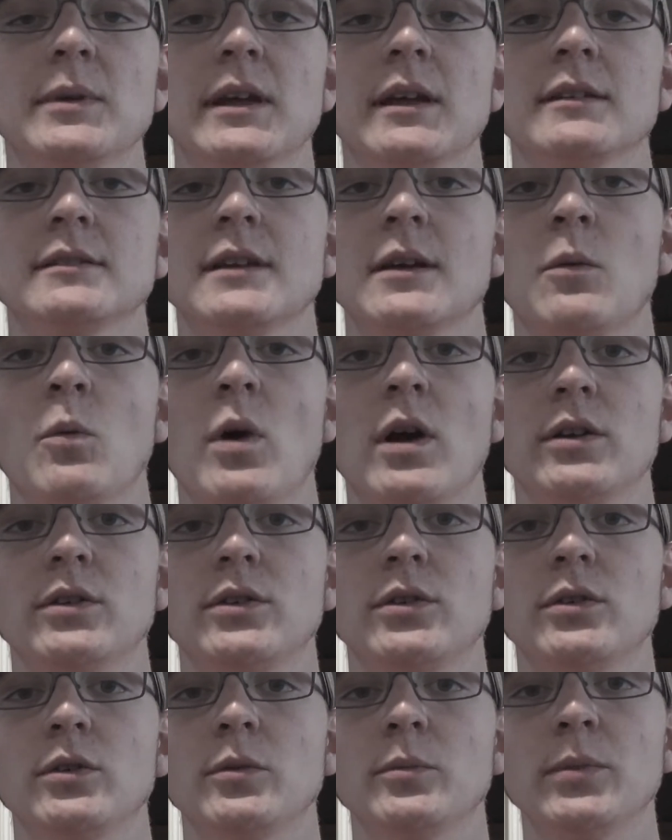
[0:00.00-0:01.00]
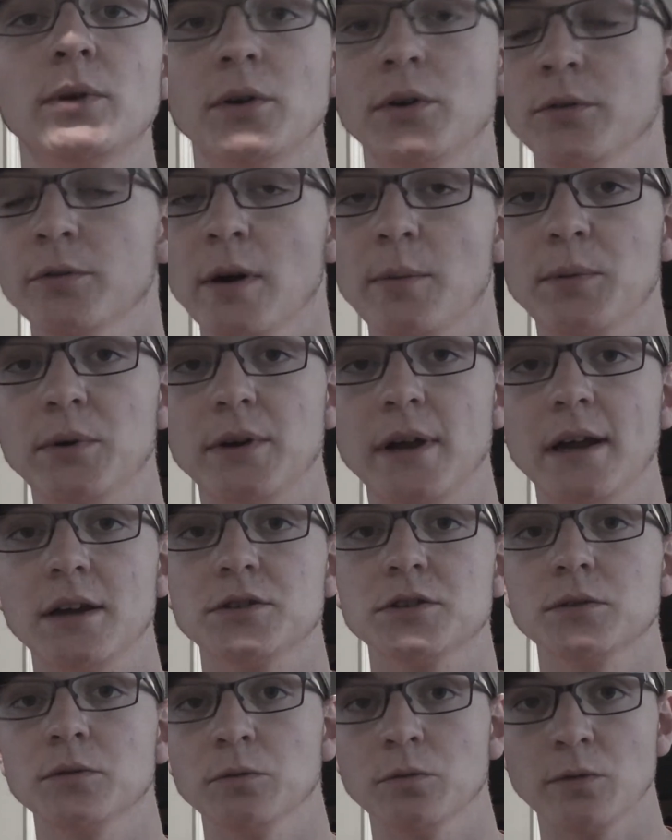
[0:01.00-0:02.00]
because I want to build a
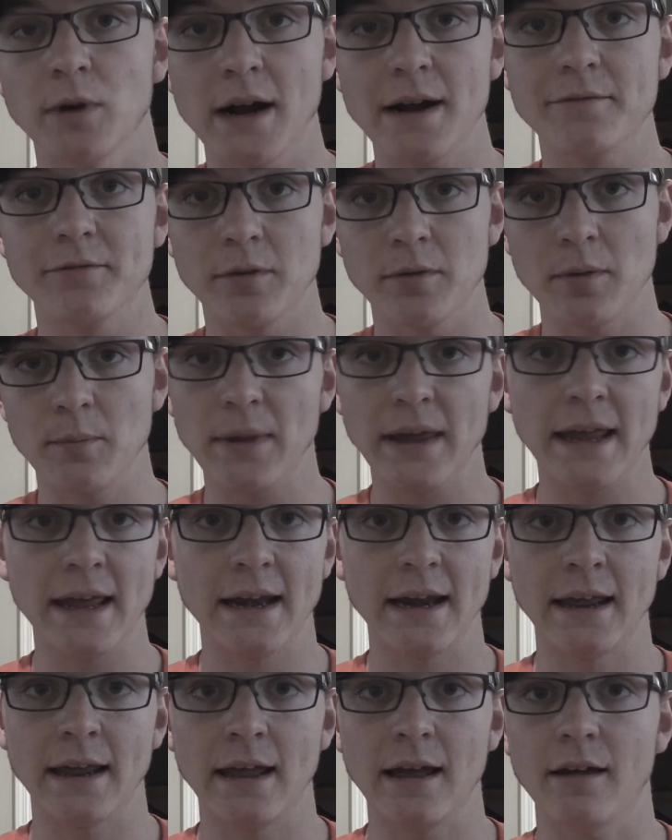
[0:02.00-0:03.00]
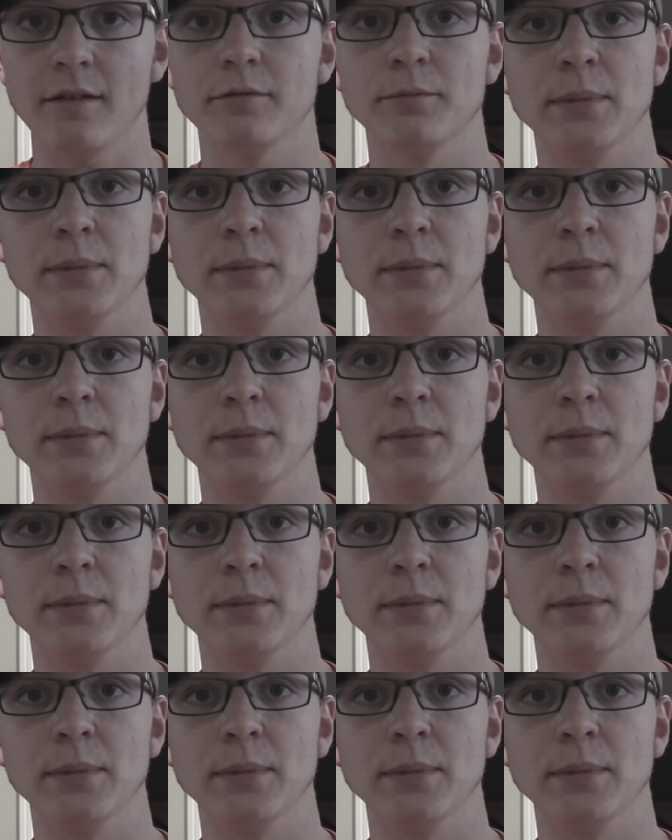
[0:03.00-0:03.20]
reputation right from the beginning